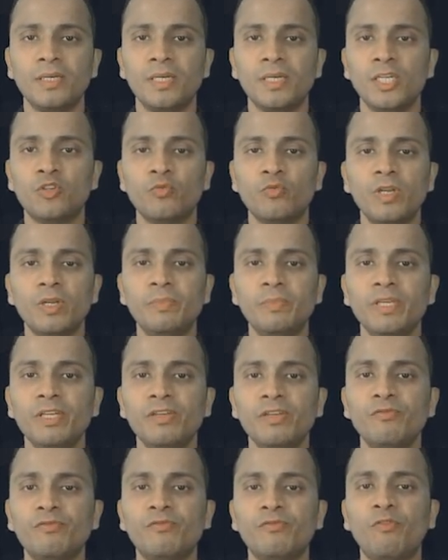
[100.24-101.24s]
it will
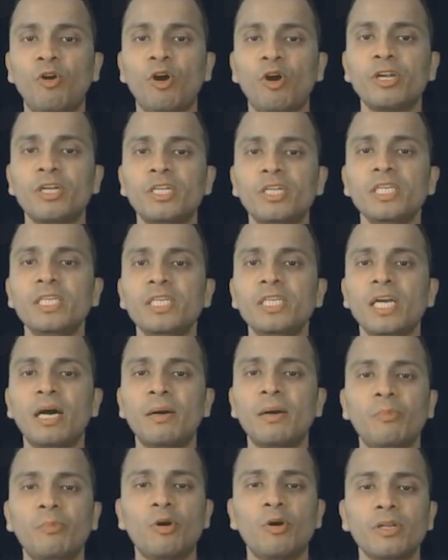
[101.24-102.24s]
be 40
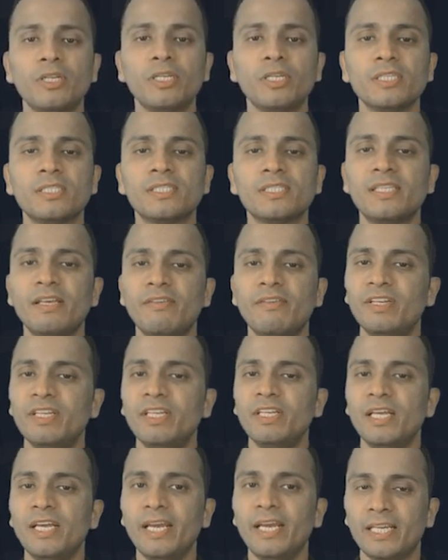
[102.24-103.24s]
upon
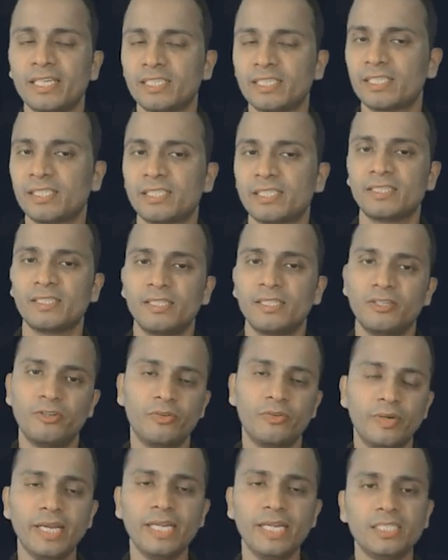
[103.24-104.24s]
7x,
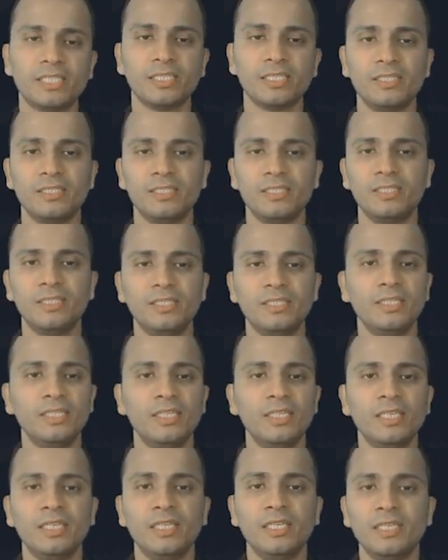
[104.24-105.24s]
right?
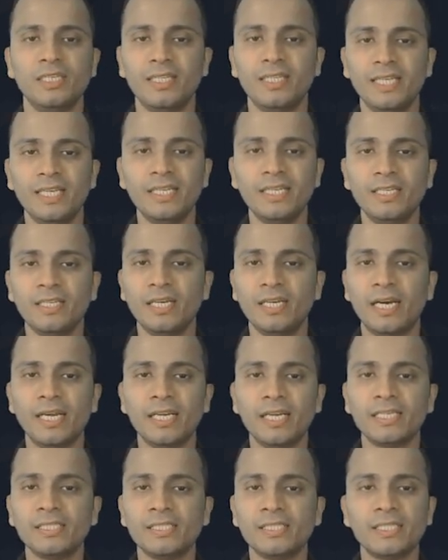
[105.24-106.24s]
Then I
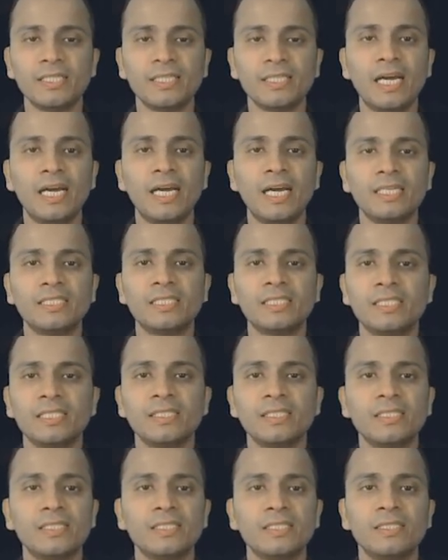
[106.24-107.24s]
can say that
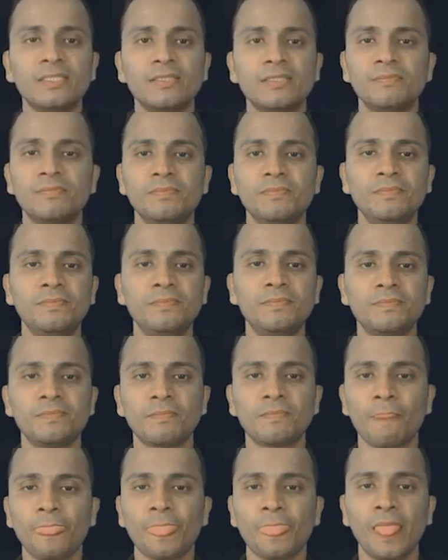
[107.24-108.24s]

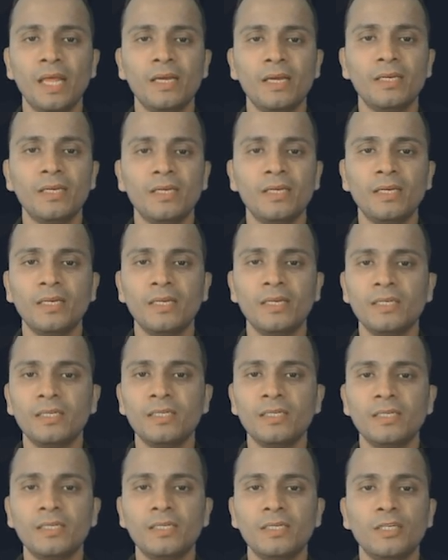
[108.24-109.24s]

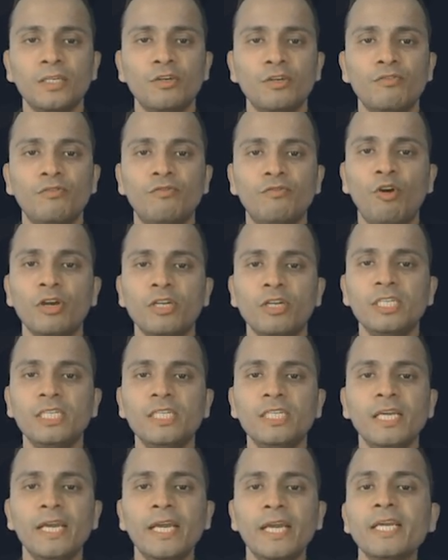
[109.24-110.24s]

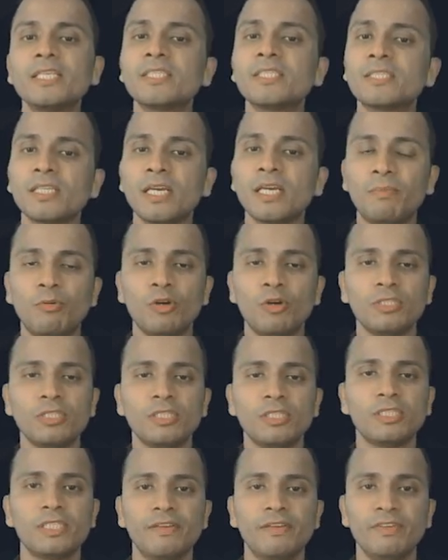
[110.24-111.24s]
40x upon
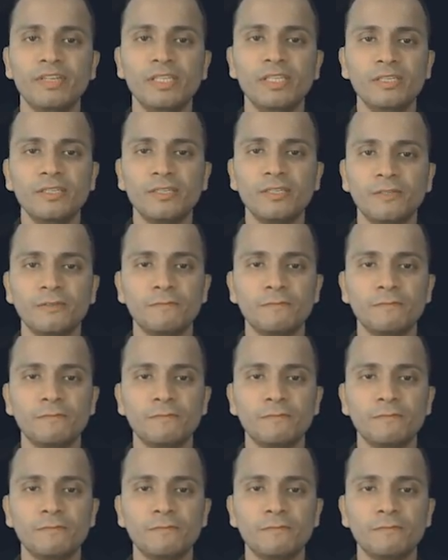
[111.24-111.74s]
7